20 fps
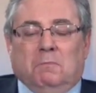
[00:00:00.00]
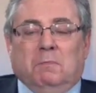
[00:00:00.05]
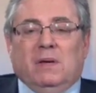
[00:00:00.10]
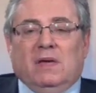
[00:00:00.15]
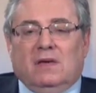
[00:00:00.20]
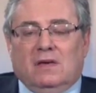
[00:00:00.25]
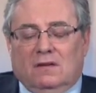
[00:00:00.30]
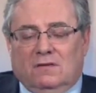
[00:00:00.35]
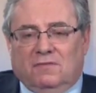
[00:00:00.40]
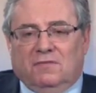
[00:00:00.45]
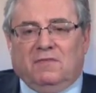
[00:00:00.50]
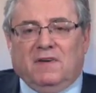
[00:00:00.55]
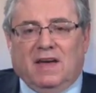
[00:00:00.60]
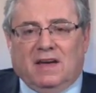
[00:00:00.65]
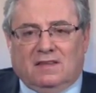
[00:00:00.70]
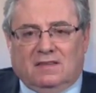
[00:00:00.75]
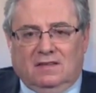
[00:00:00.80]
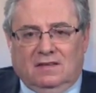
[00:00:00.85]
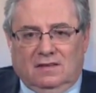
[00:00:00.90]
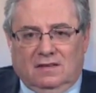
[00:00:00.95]
be
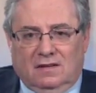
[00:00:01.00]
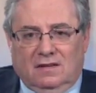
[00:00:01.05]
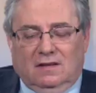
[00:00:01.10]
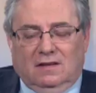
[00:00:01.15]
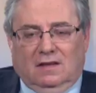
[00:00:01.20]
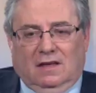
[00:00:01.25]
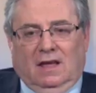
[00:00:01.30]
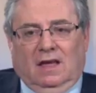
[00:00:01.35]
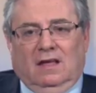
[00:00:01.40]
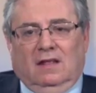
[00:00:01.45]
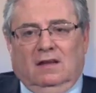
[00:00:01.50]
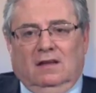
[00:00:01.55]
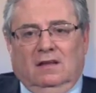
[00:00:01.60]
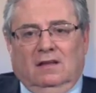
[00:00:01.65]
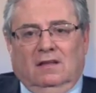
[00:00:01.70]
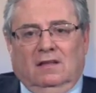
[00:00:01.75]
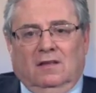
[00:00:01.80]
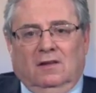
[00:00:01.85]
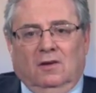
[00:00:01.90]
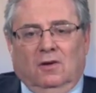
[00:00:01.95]
infected, and
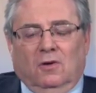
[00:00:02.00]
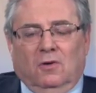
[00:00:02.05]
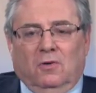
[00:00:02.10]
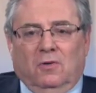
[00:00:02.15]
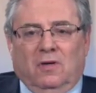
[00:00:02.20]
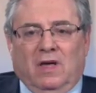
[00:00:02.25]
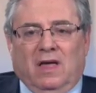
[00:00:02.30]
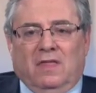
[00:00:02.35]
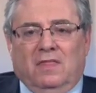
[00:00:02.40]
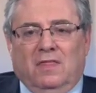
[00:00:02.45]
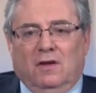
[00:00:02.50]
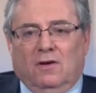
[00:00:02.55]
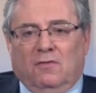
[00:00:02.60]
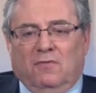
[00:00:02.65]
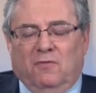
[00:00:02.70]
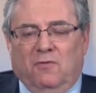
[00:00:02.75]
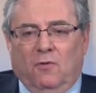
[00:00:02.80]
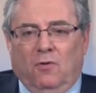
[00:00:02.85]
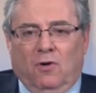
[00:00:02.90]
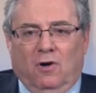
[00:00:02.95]
and
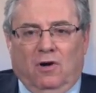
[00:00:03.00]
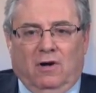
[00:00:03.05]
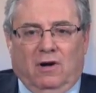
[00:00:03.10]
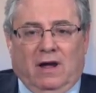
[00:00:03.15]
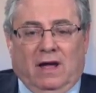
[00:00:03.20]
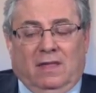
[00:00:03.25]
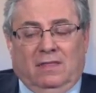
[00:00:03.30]
therefore,